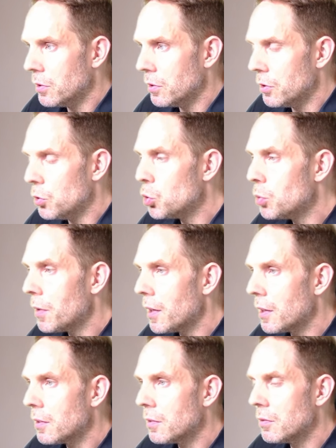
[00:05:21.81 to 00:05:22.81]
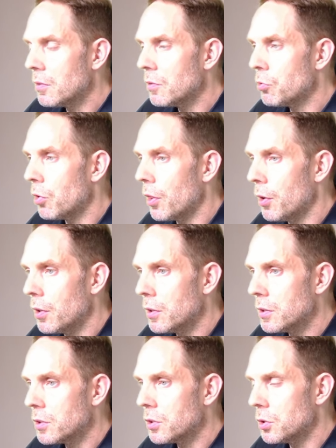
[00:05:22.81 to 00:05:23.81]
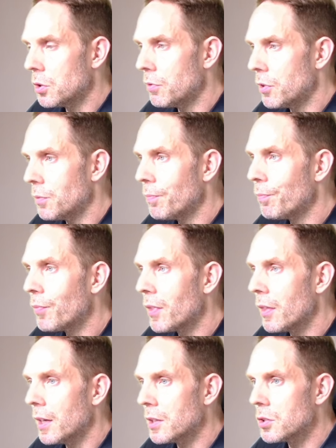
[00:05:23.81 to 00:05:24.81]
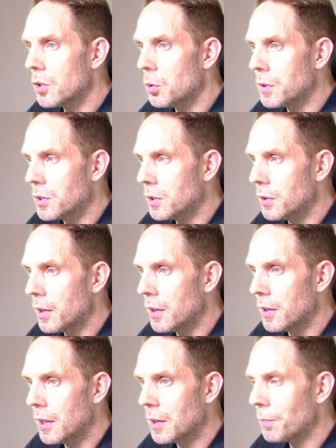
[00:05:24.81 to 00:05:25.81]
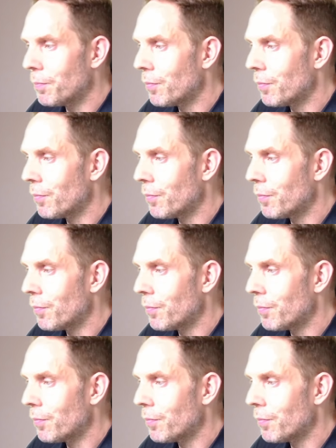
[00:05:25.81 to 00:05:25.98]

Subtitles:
NUMA for the server. That's always a good idea.